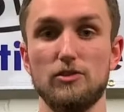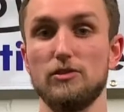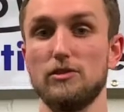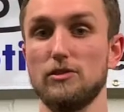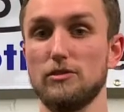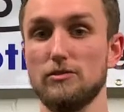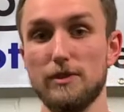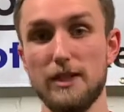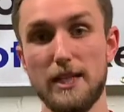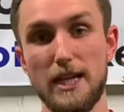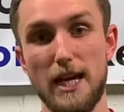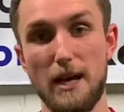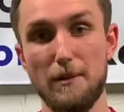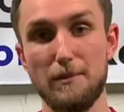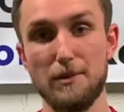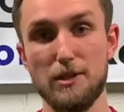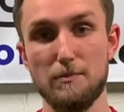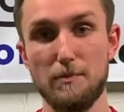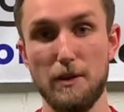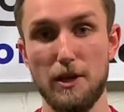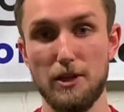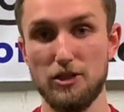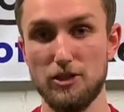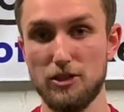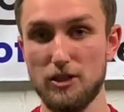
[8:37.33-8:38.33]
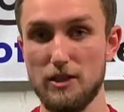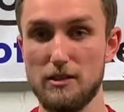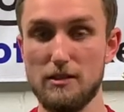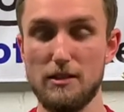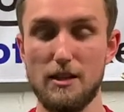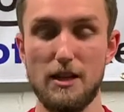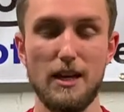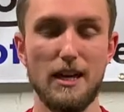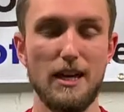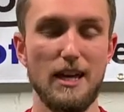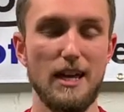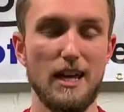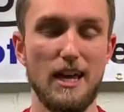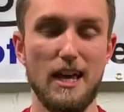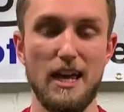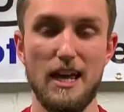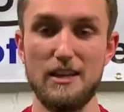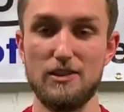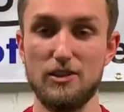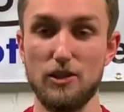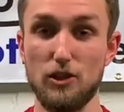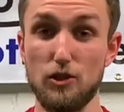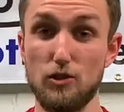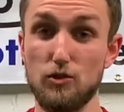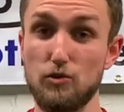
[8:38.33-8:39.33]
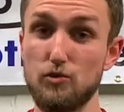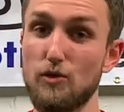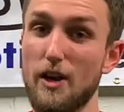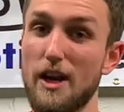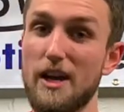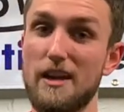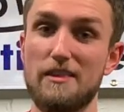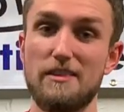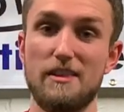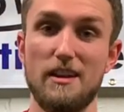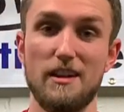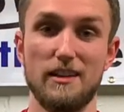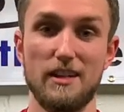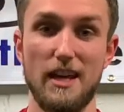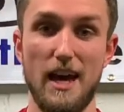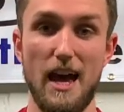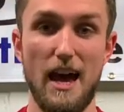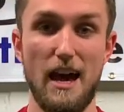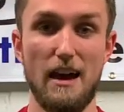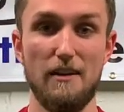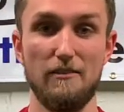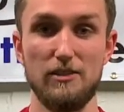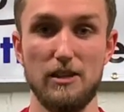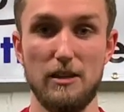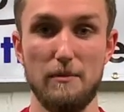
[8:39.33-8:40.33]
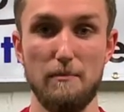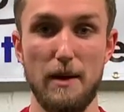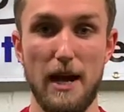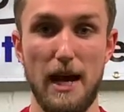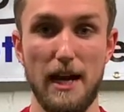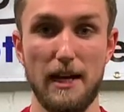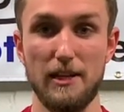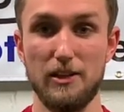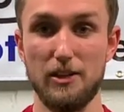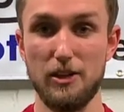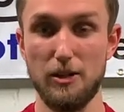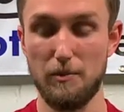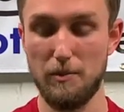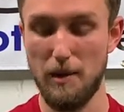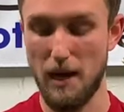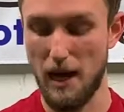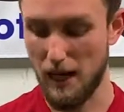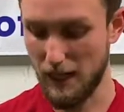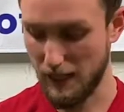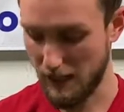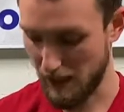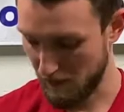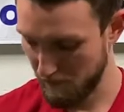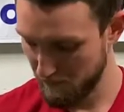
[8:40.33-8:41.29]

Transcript: or rehab specialist is a great thing to have in the back of your pocket,